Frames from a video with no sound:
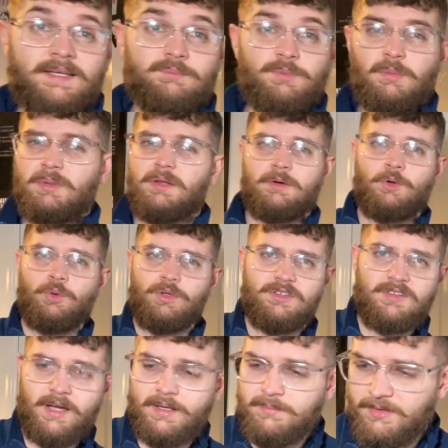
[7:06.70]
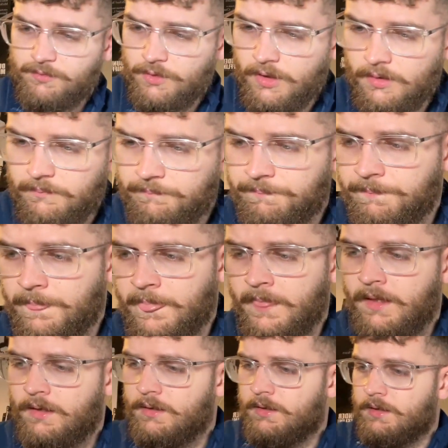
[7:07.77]
probably the coolest item I've got.
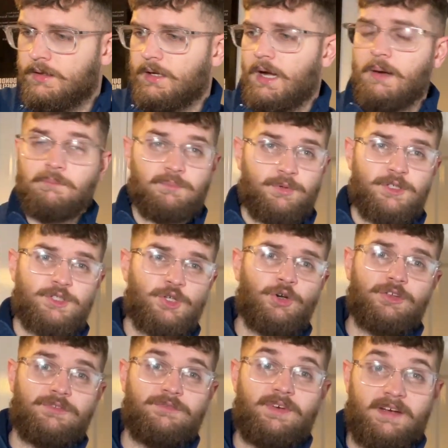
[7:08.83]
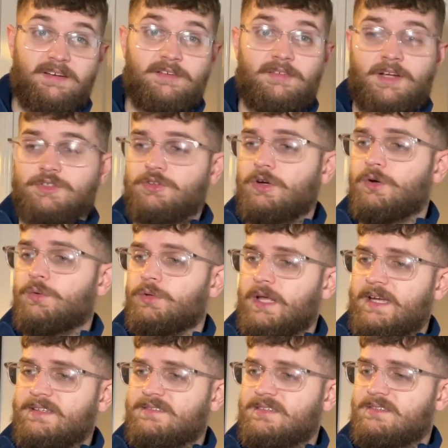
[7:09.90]
I'm pretty sure it's very retro,
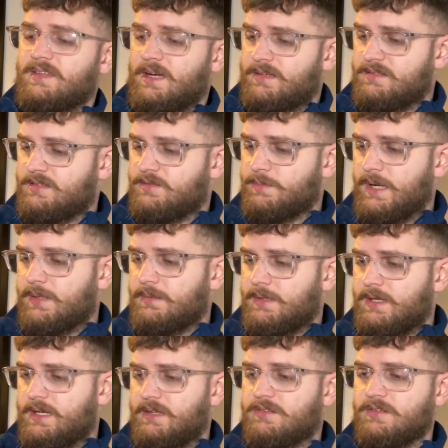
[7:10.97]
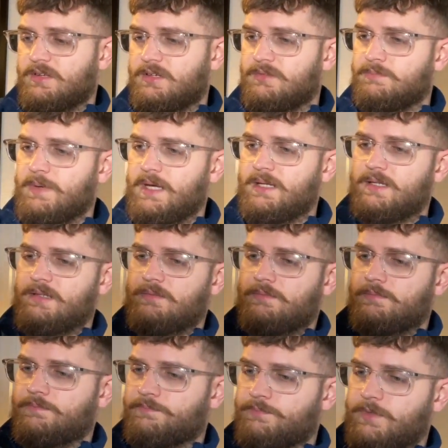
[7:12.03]
80s, 90s maybe. It's not made
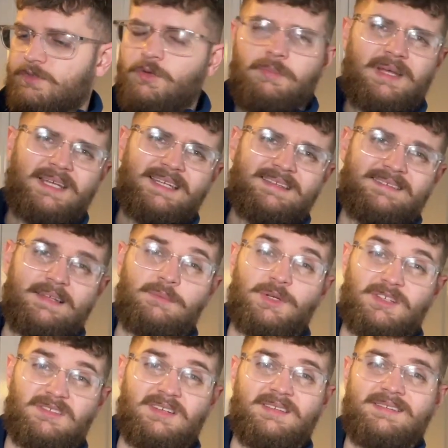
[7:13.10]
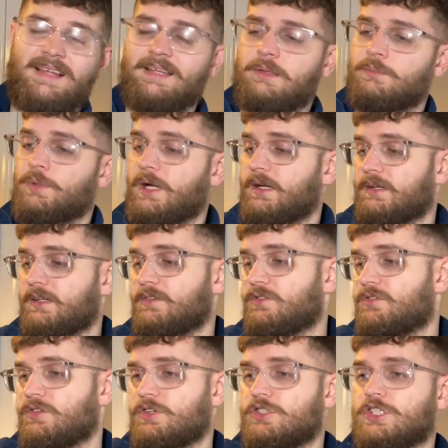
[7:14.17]
in Italy, but it's an Italian brand. It's
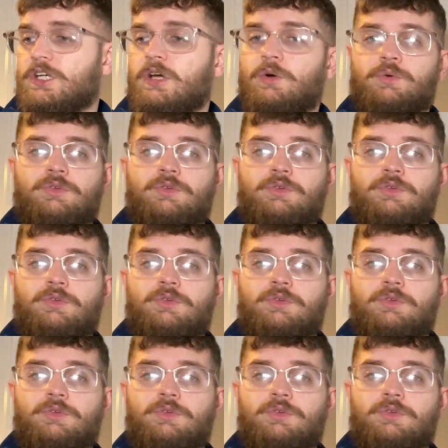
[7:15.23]
Sergio